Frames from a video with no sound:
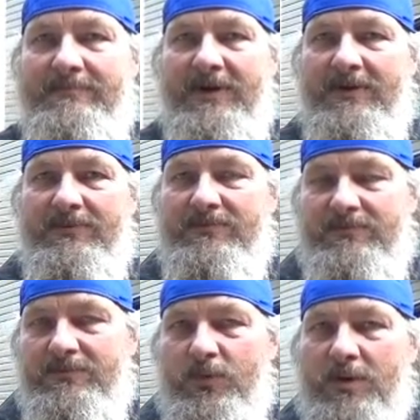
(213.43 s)
you know,
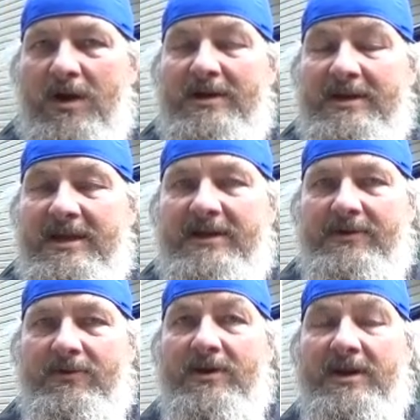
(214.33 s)
were
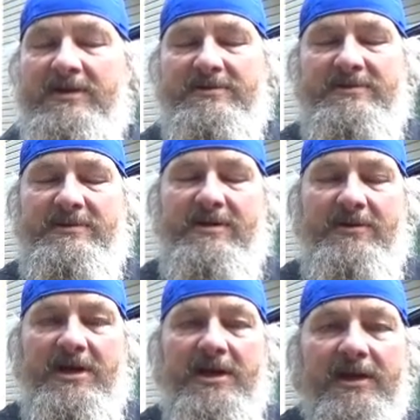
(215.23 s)
unneeded or
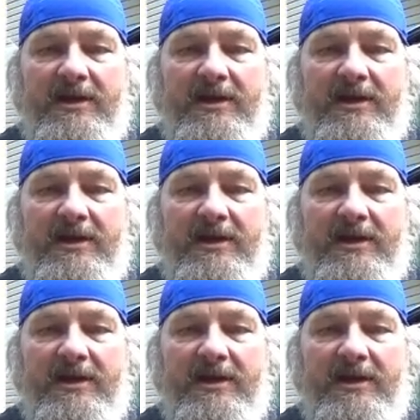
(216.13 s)
unnecessary.